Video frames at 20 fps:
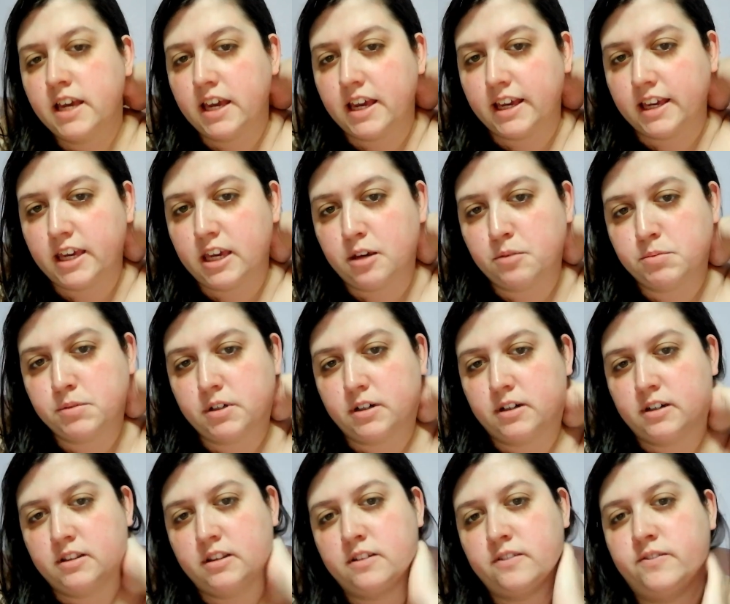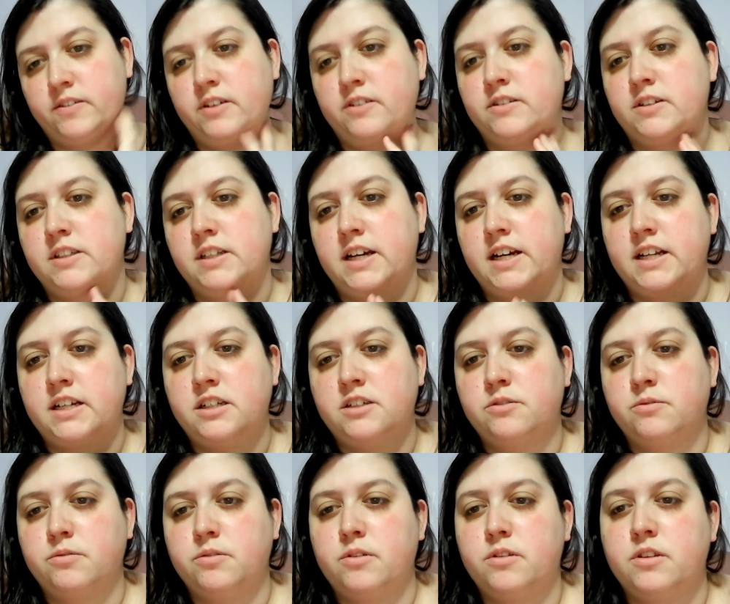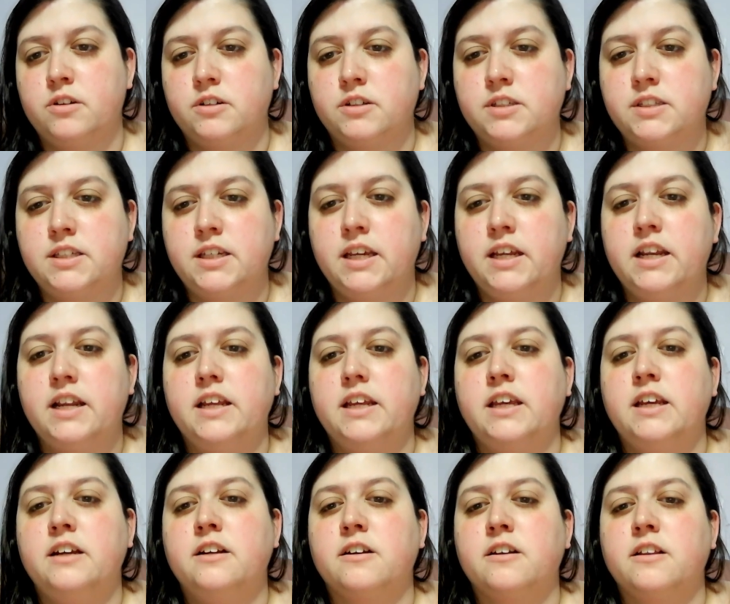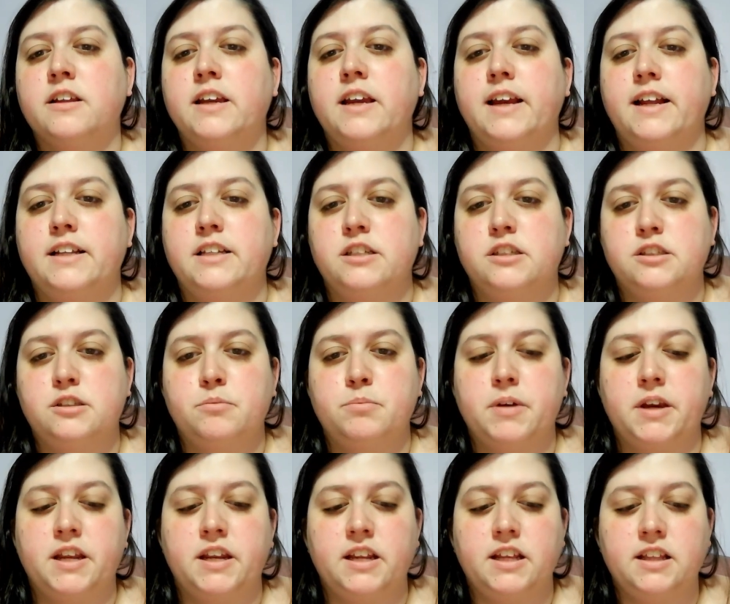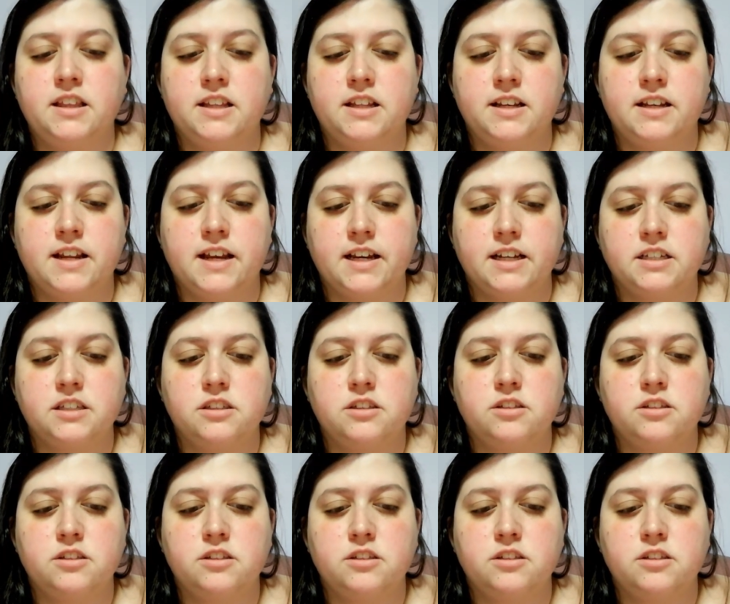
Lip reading: It keeps on the viewer's edge, their seat, eagerly anticipating the next